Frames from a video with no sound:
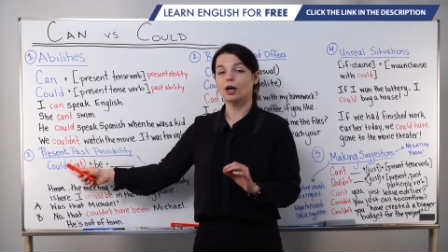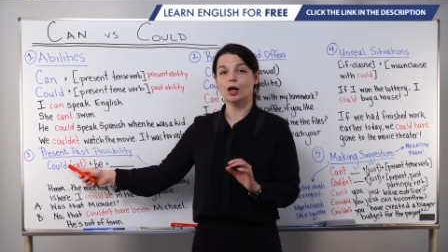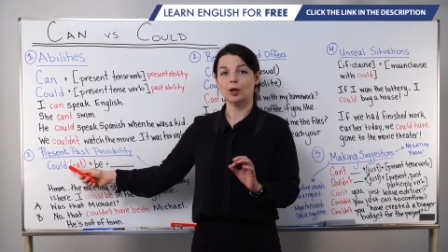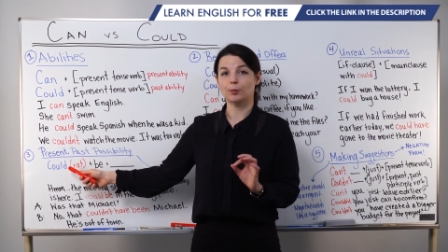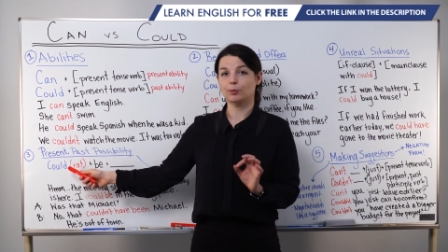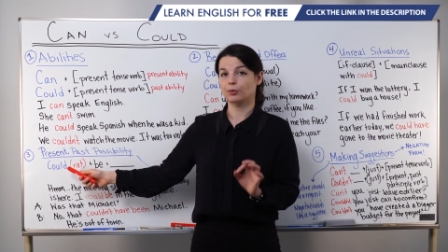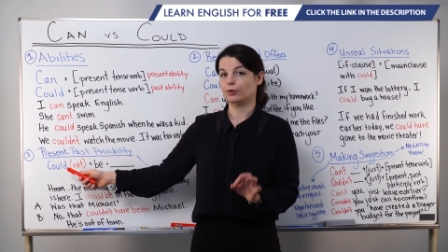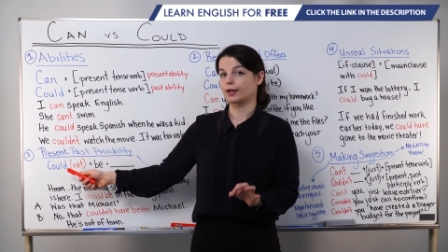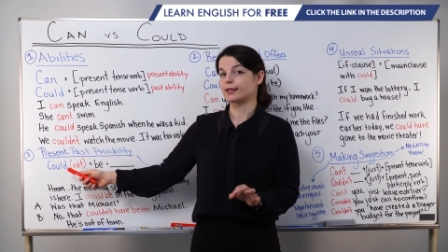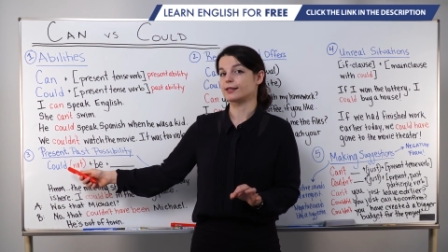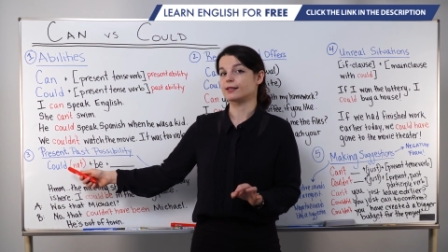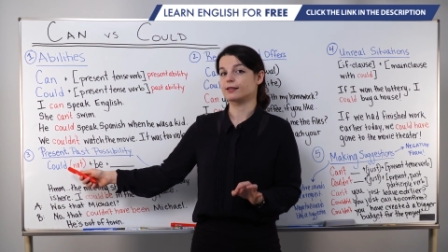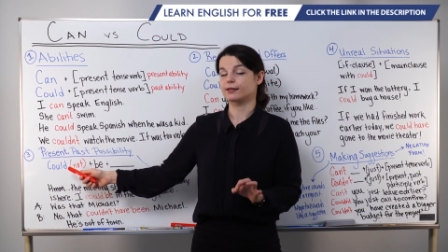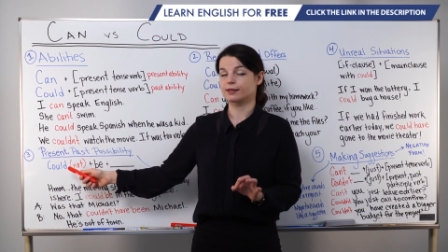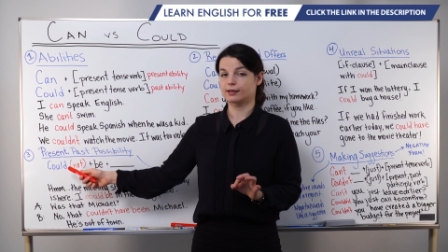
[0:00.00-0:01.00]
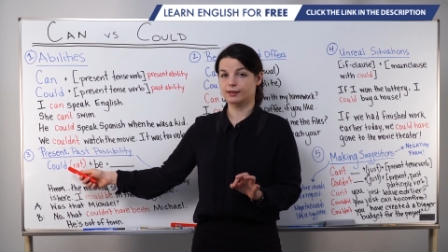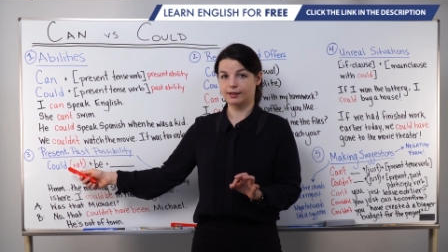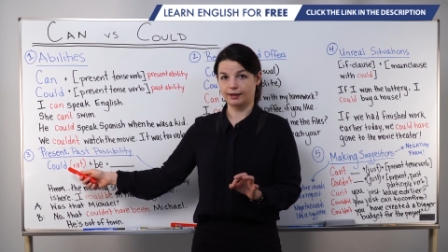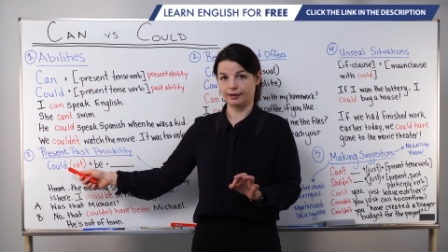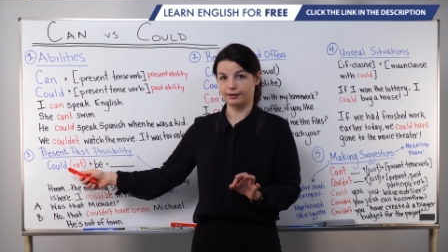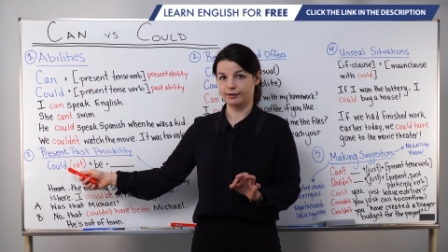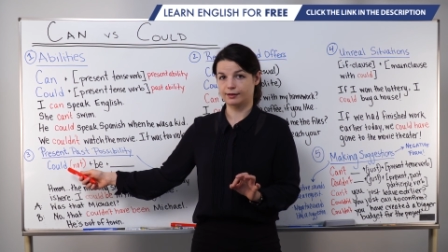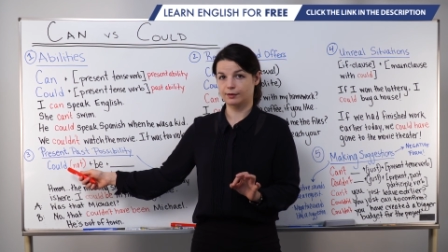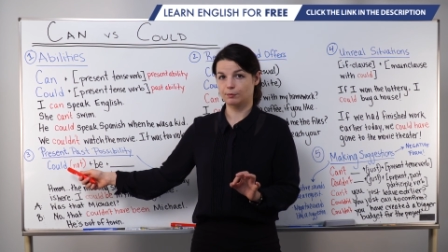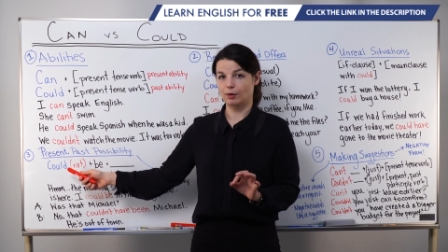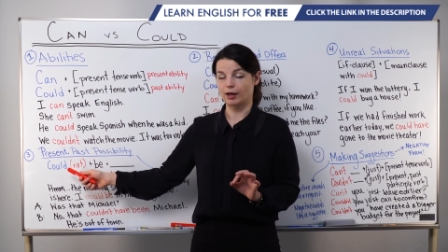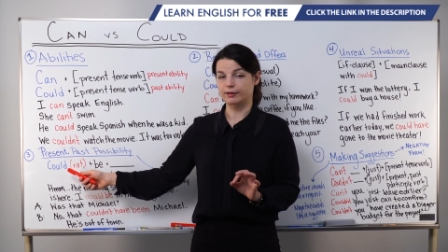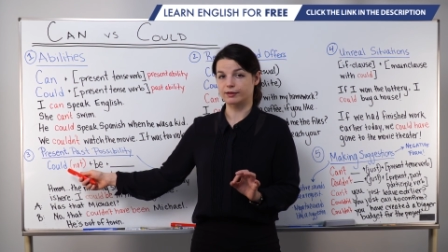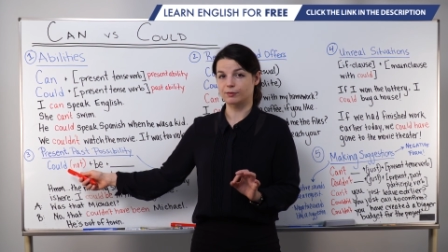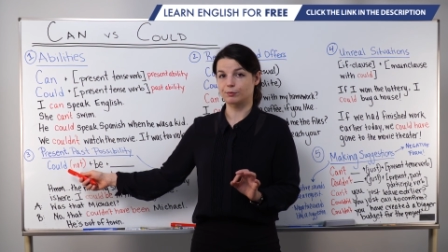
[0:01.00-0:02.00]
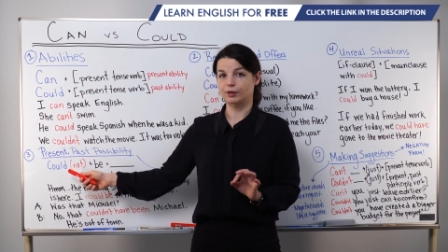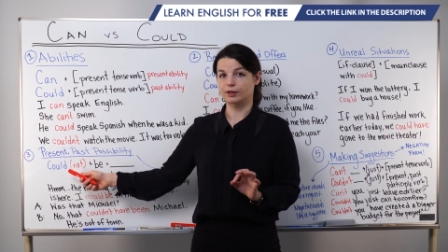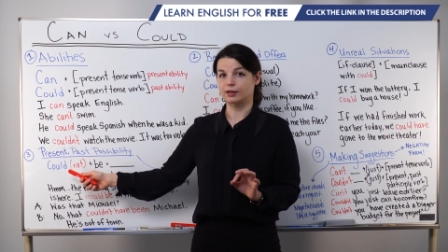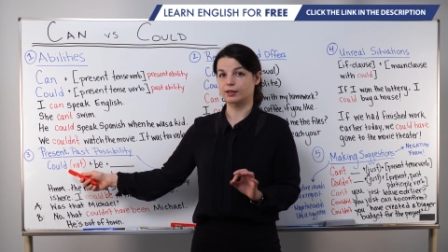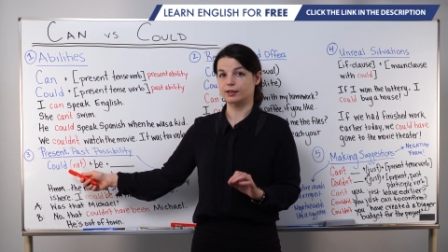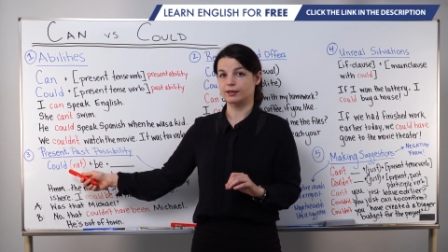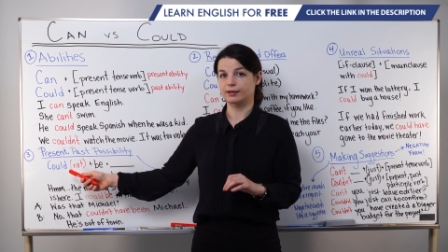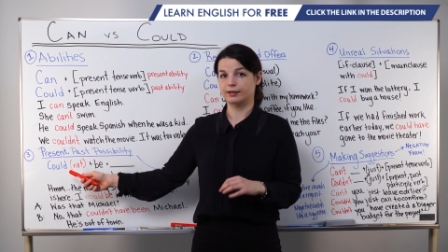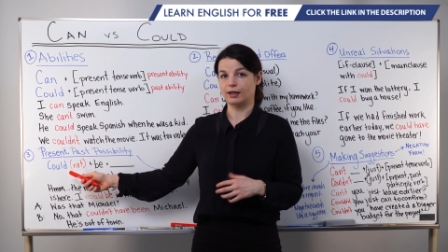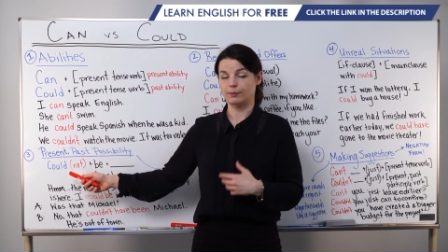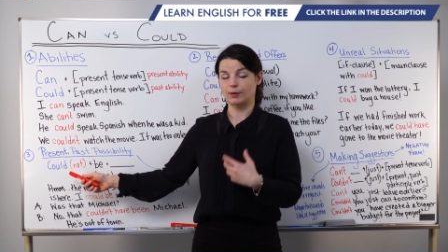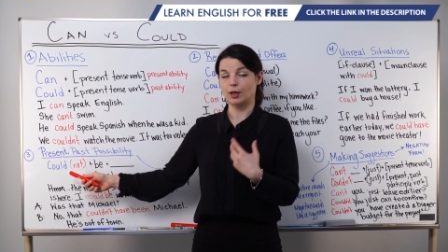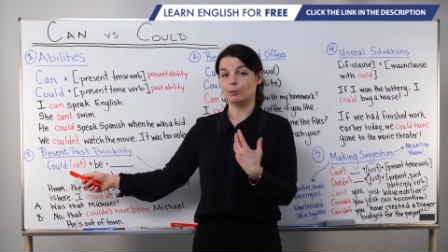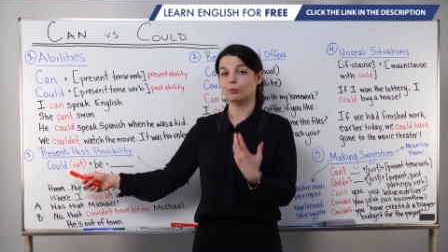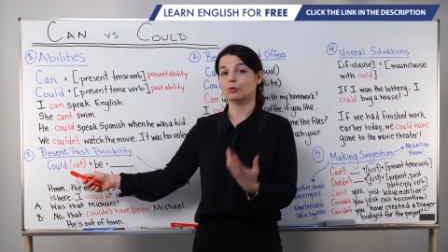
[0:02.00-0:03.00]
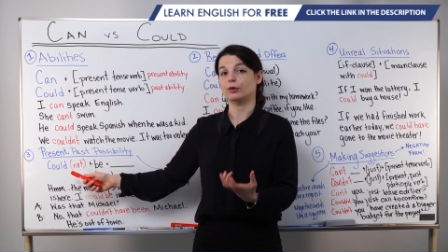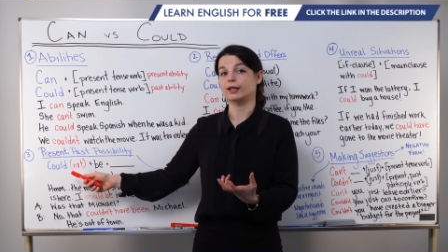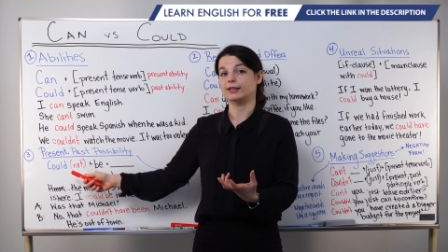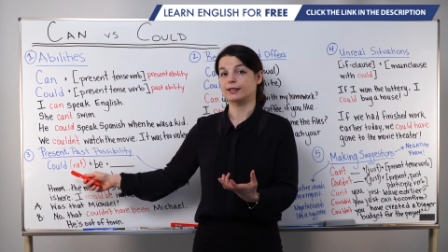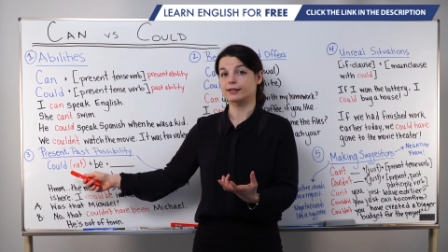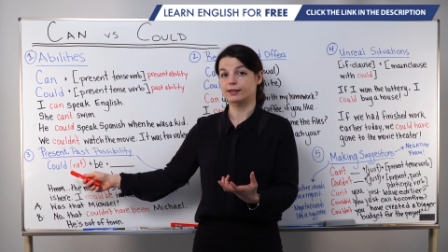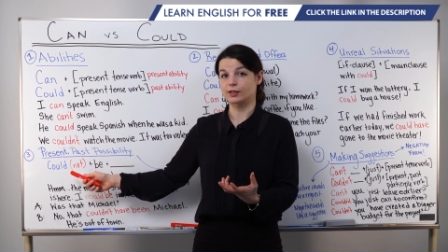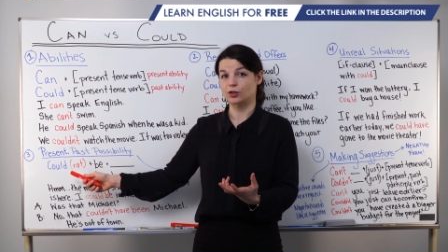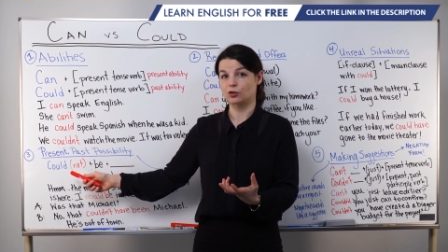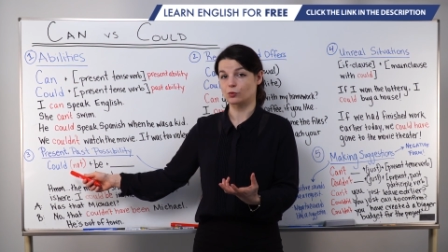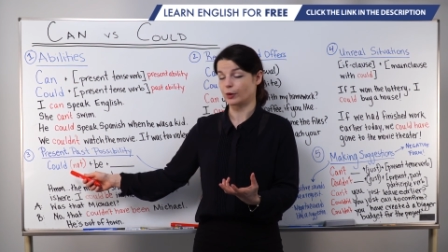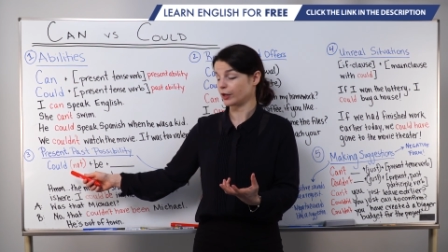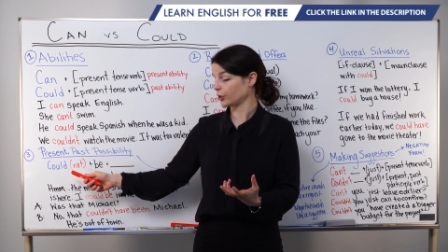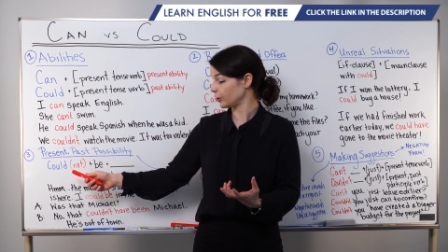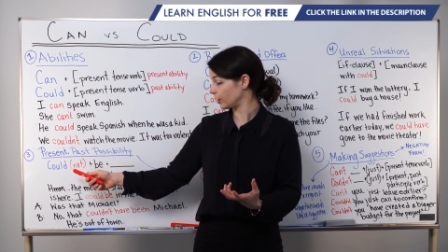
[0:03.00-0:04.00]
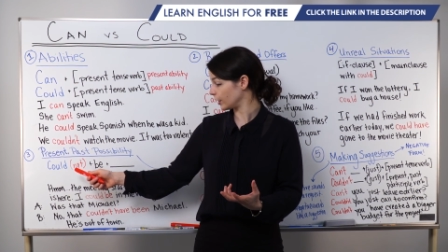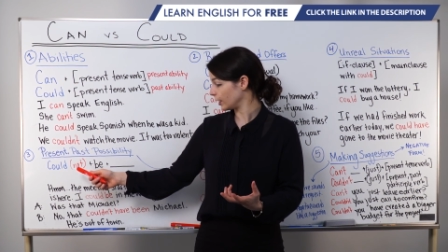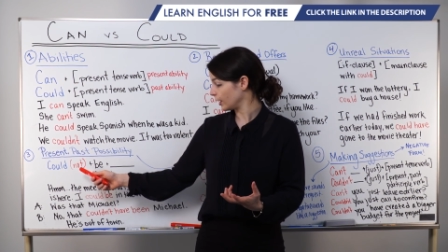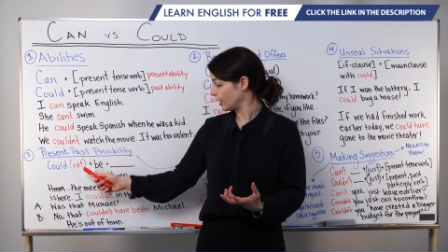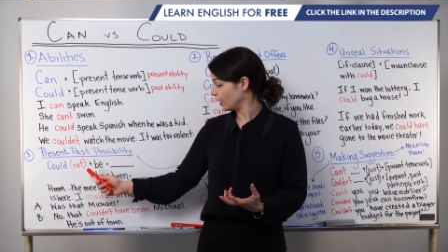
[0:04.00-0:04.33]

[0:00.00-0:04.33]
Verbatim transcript: our present tense possibility statement, a present situation